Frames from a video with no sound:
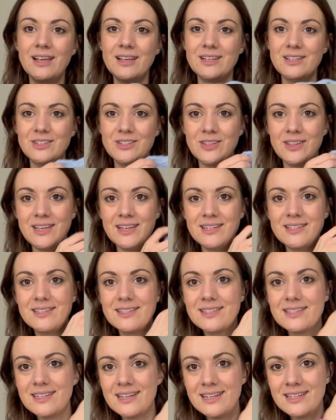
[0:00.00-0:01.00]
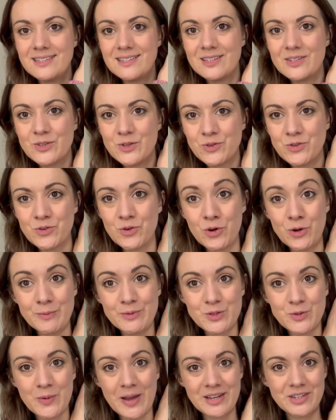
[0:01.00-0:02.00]
So this is the Storm
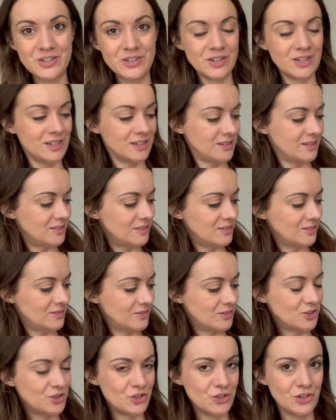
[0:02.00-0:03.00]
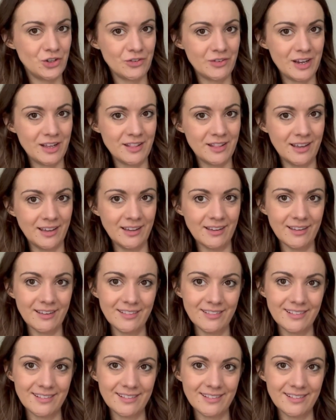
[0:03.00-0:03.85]
Sweater Junior, I think.